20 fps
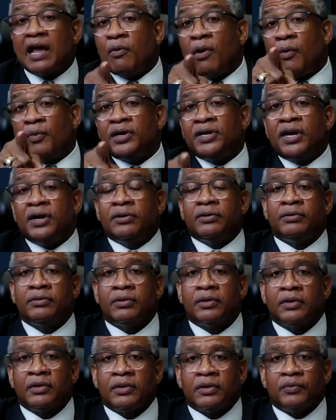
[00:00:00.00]
you what we knew.
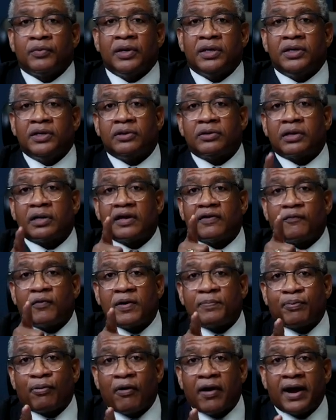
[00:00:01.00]
We knew that if
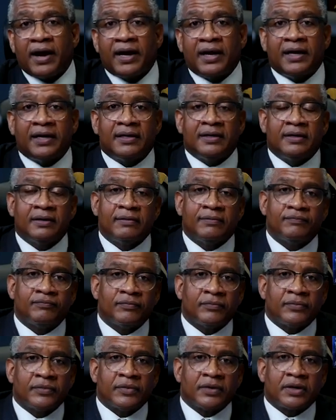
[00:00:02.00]
we prayed,
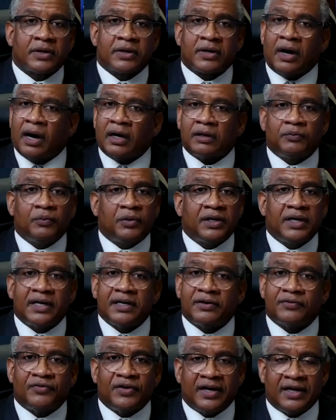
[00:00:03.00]
God would
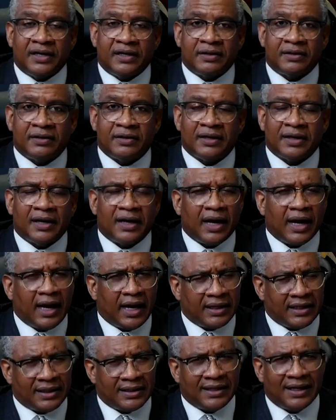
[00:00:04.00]
intervene,
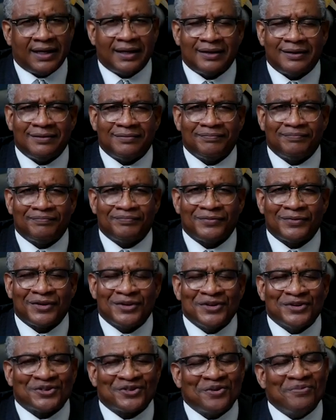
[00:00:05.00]
and He did.
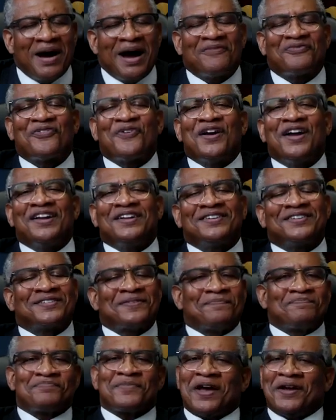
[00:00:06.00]
So, my friends,
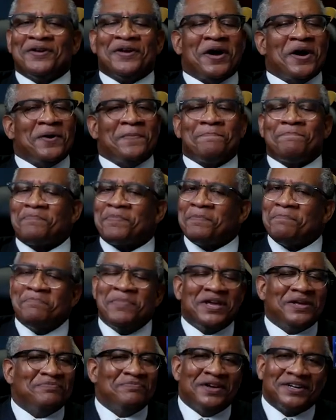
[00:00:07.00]

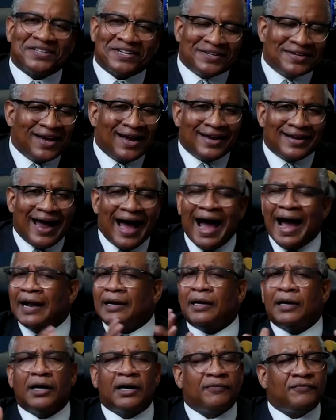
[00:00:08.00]
meet me tonight. I
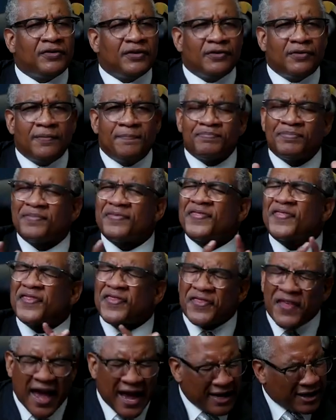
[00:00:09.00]
love you.
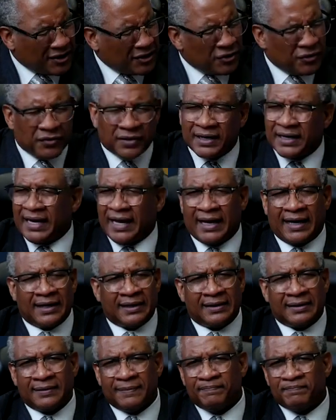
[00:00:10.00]
Thank you again.